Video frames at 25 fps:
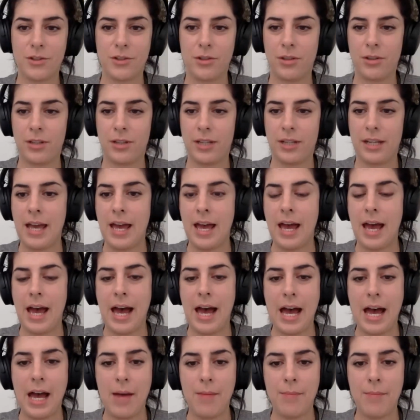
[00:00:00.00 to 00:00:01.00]
Julie.
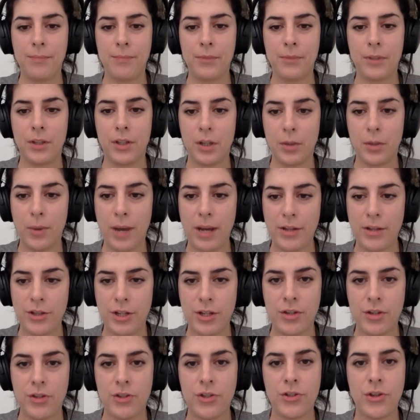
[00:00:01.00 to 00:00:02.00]
Good
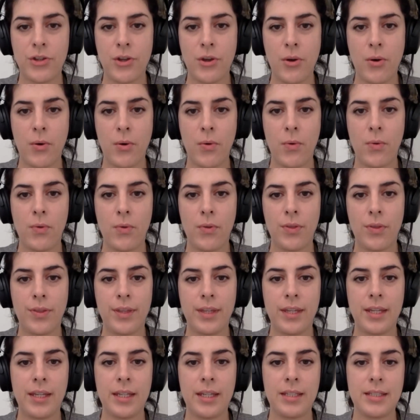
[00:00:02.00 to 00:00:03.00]
question. So
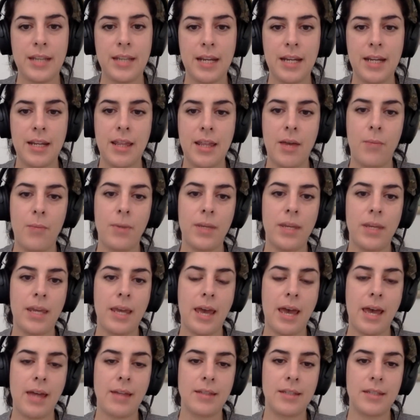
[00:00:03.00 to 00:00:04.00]
the data that we
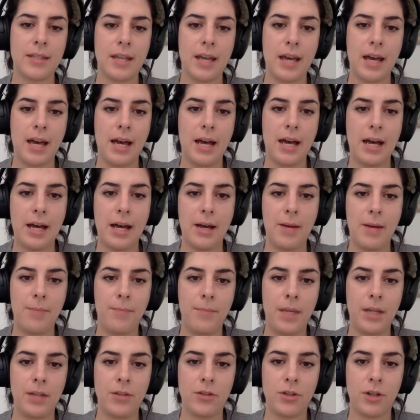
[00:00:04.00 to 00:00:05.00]
get,
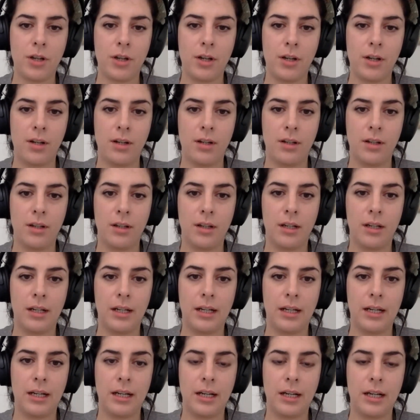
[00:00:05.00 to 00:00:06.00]
and John,
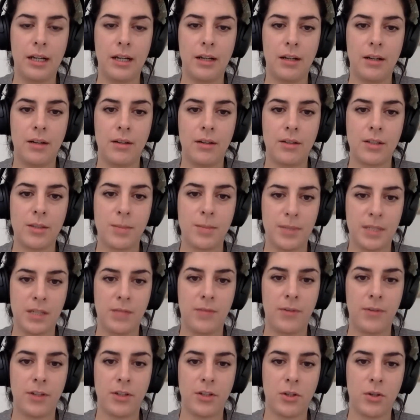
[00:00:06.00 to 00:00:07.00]

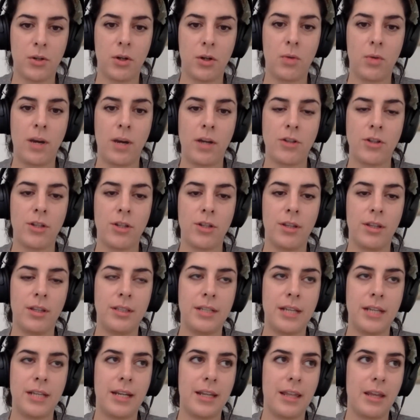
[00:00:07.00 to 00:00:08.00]
specific to your question, the
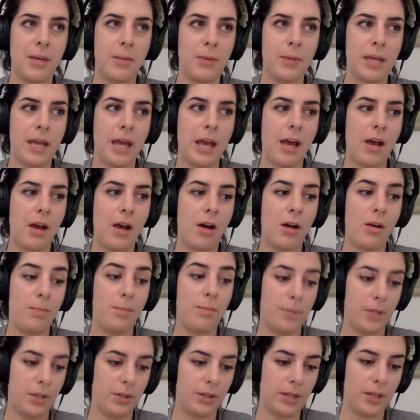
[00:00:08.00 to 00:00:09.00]
data that we get on
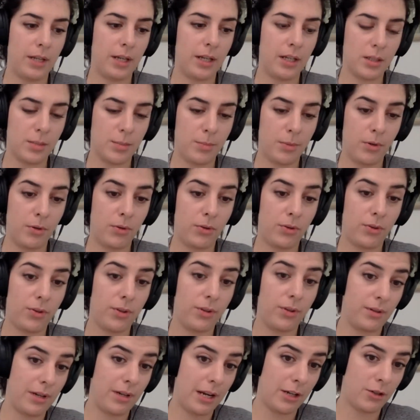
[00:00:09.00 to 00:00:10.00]
buildings, both
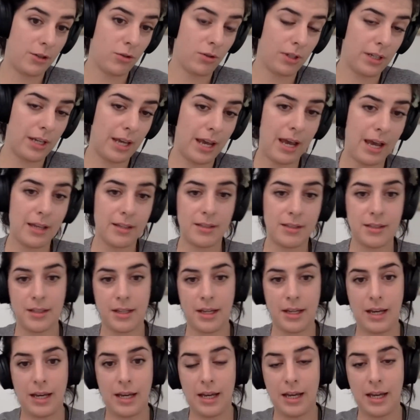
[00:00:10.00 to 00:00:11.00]
natural gas
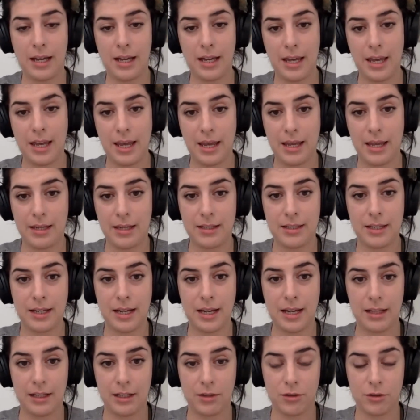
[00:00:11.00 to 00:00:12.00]
and
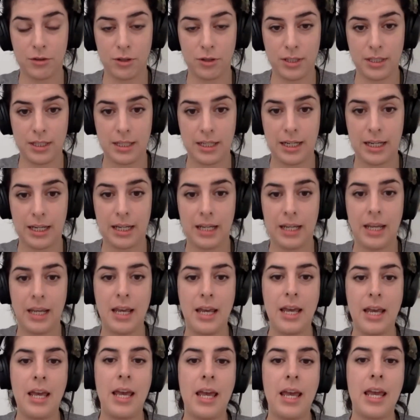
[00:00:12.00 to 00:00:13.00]
electricity,
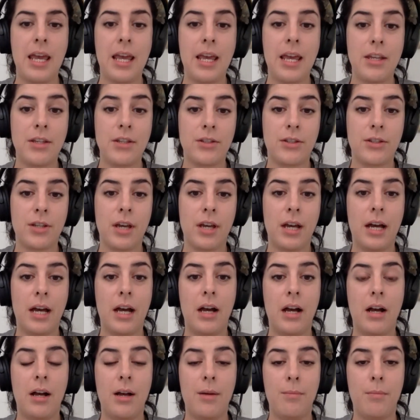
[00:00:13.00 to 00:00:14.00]
is
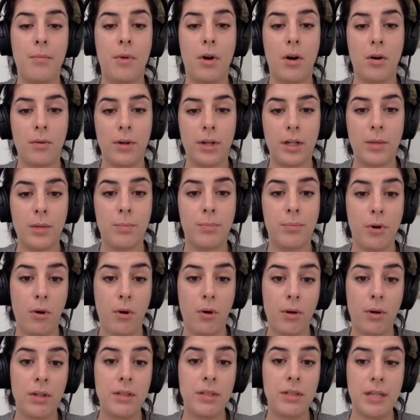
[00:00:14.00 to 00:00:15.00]
already
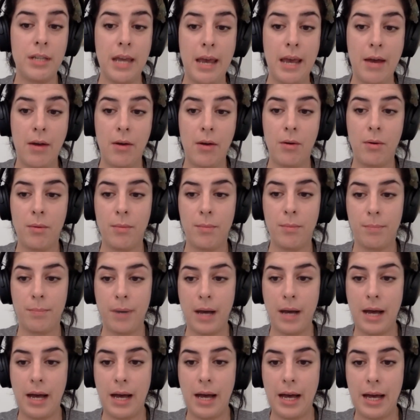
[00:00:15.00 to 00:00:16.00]
broken down
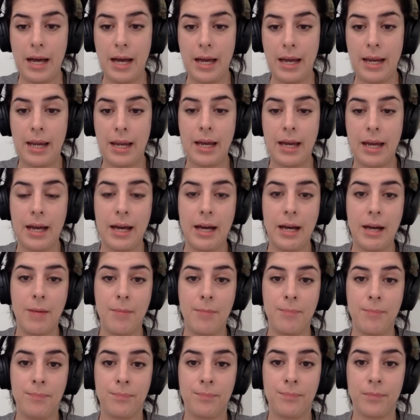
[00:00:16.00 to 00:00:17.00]
by
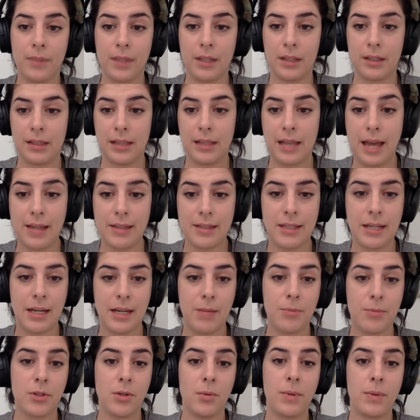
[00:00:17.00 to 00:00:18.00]
class
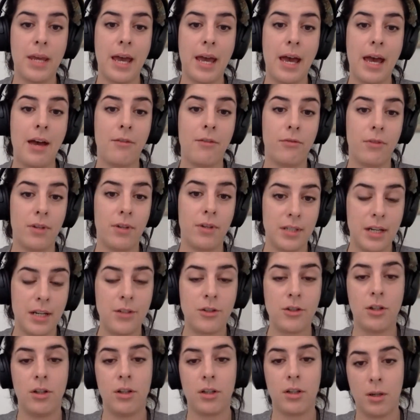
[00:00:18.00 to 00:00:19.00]
type. So we have
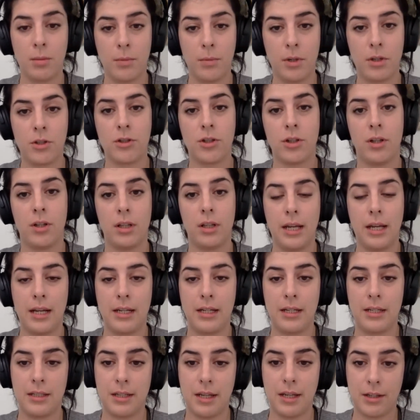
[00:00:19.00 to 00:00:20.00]
residential, commercial,
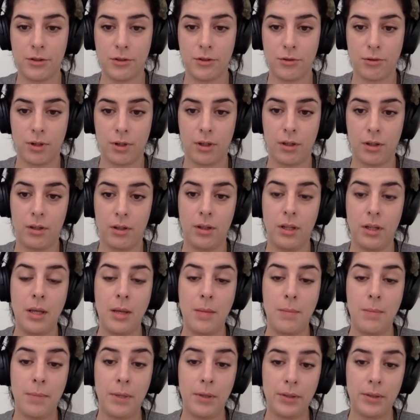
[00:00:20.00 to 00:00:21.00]
and industrial
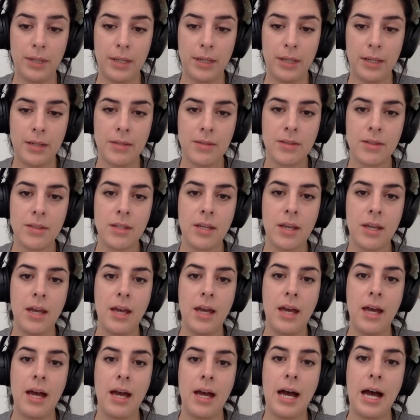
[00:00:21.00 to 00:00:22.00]
buildings.
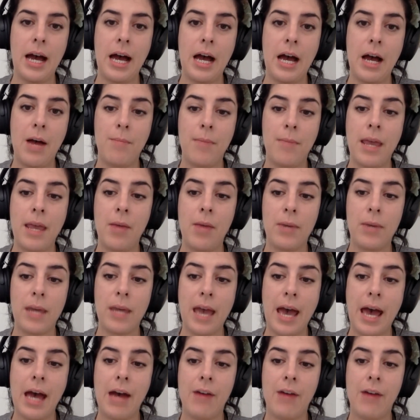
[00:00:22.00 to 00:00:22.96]
And we